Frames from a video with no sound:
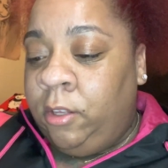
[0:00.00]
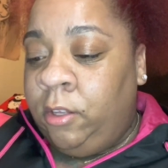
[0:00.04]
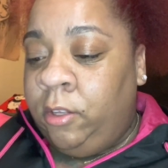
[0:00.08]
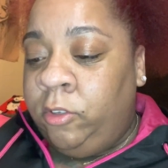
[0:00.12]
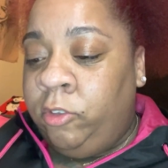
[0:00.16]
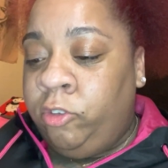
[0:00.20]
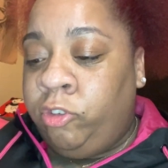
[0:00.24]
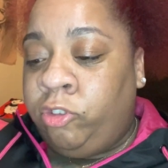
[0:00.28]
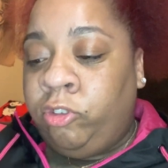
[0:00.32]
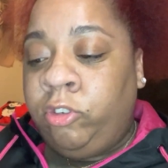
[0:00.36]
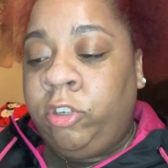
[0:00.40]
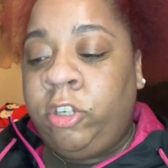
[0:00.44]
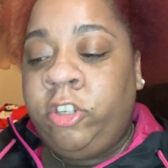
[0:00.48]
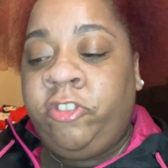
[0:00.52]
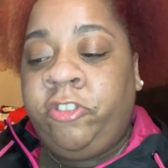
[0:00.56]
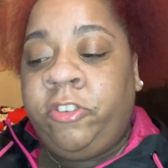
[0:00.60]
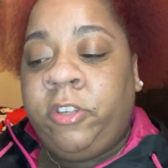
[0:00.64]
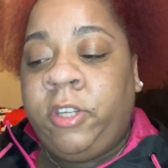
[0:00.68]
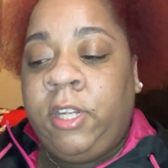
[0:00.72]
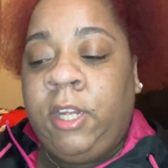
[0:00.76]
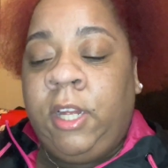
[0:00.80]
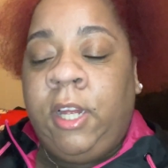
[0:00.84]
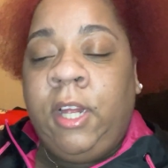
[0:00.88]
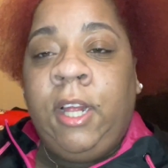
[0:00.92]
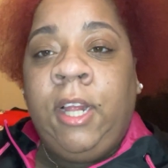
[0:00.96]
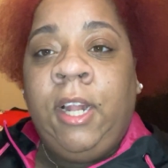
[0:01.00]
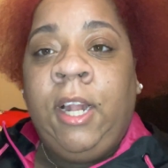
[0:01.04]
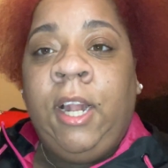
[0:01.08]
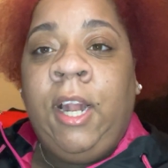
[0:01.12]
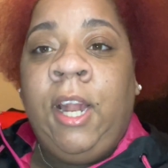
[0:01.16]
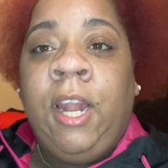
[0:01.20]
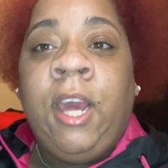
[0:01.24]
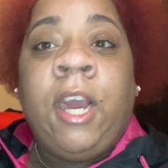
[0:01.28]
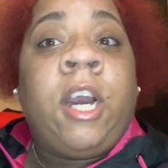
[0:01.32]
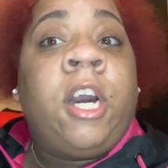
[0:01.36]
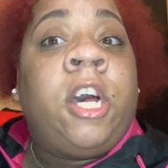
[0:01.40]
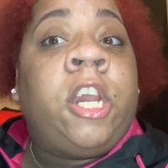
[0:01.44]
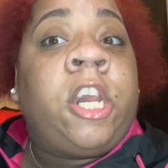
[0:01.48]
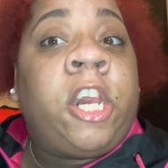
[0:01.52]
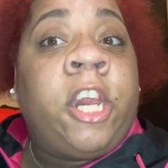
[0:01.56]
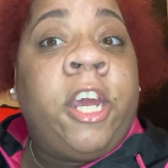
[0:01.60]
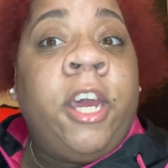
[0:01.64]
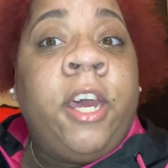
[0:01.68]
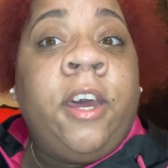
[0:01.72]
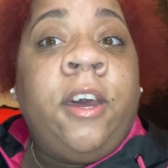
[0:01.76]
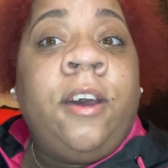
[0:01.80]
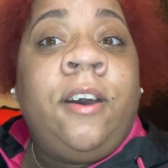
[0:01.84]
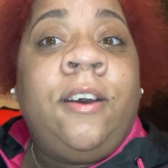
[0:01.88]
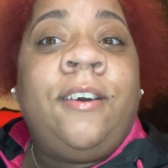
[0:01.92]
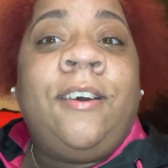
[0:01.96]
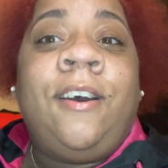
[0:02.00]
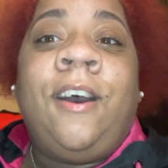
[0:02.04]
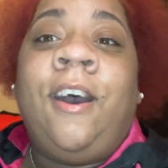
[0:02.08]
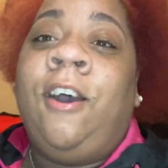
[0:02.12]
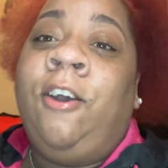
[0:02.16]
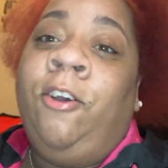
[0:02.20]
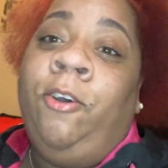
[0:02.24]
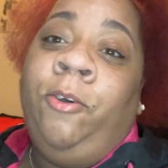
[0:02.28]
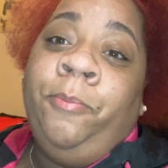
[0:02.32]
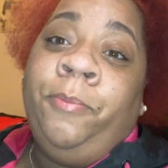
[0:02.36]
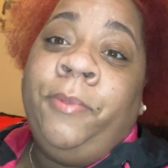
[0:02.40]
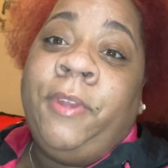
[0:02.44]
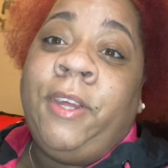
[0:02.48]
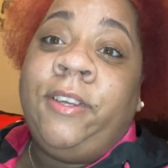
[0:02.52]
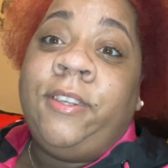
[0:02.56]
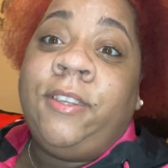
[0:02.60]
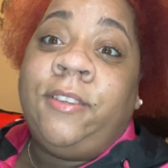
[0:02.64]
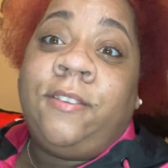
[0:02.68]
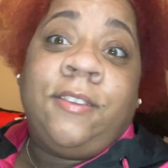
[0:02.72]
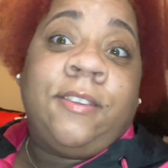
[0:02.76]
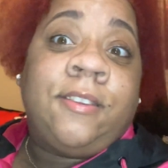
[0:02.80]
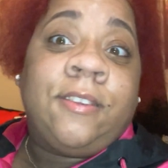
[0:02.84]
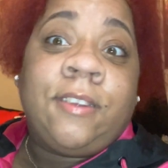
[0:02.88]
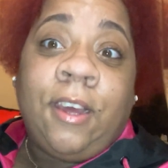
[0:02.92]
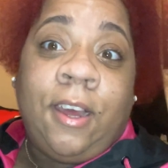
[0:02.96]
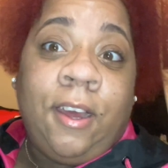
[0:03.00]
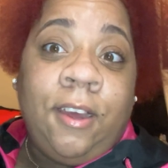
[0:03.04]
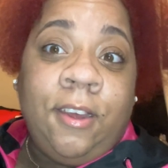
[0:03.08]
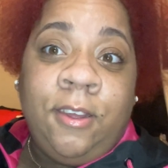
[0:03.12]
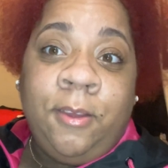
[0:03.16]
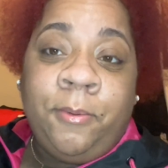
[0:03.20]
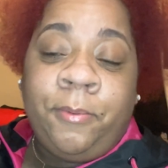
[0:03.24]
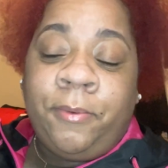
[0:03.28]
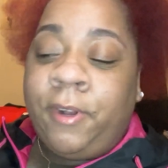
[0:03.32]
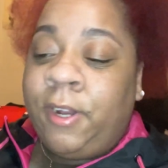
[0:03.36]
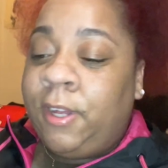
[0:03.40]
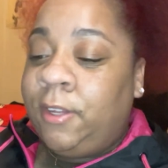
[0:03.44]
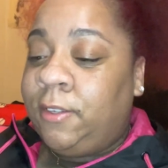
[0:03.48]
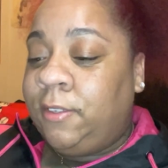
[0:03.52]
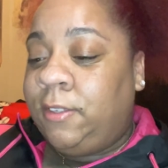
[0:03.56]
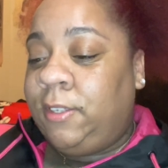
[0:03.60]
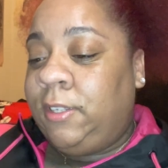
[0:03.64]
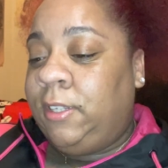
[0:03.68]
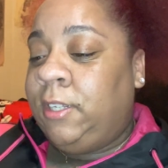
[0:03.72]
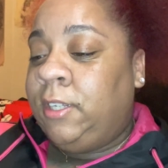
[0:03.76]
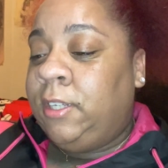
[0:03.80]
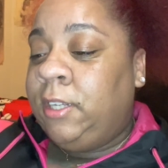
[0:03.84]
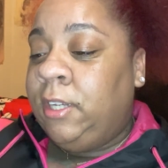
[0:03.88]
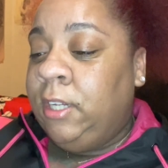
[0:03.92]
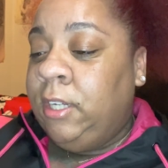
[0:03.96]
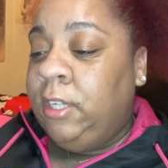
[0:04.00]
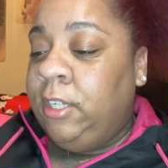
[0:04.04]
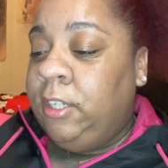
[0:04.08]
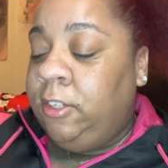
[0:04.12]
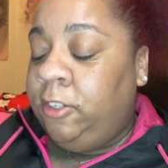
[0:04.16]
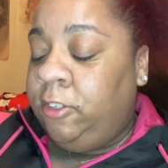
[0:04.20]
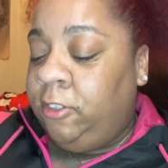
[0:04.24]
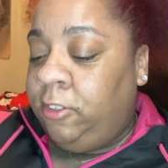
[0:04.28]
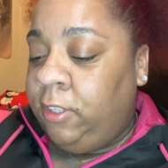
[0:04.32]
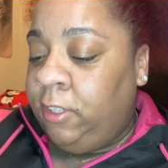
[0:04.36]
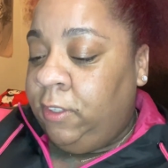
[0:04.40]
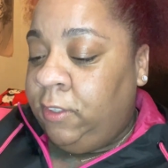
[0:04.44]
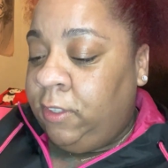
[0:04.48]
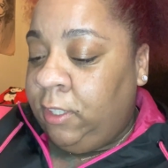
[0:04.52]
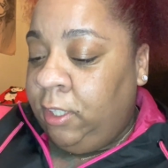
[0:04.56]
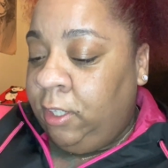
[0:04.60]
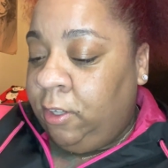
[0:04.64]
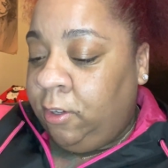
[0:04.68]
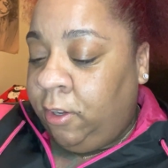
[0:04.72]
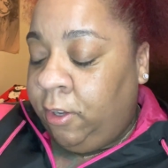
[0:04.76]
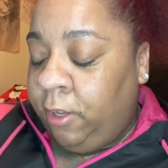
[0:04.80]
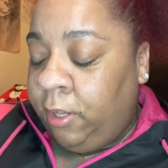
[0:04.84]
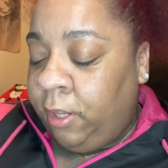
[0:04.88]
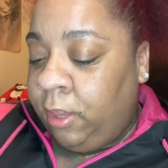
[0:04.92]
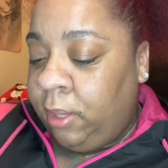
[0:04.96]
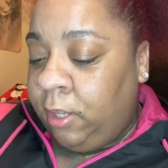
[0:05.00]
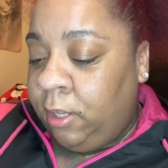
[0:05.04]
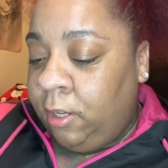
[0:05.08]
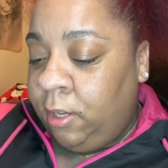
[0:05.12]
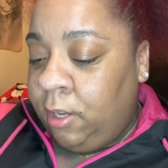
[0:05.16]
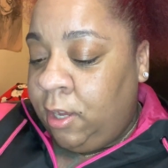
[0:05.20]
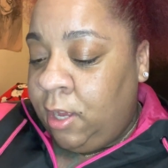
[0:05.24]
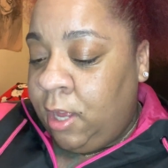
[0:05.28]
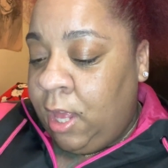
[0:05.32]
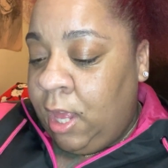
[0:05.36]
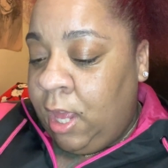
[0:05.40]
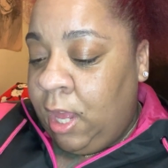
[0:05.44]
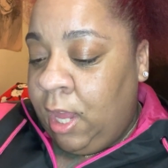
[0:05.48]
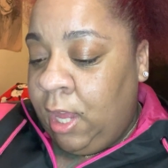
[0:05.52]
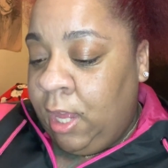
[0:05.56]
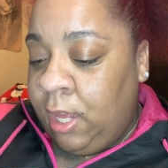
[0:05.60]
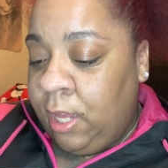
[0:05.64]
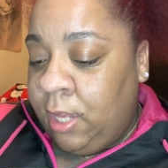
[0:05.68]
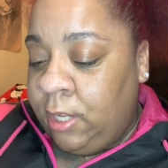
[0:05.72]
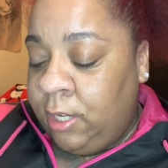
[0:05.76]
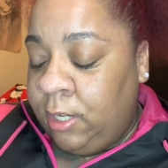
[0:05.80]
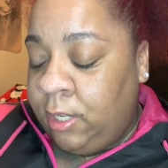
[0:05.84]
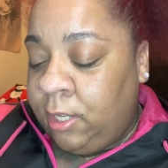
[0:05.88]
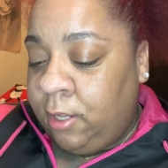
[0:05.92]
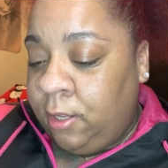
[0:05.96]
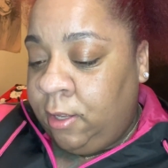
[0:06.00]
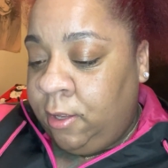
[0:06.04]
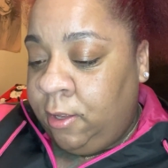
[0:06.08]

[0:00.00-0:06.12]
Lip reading: Georgia Lecre, I hope that's how you pronounce it. She's the author, and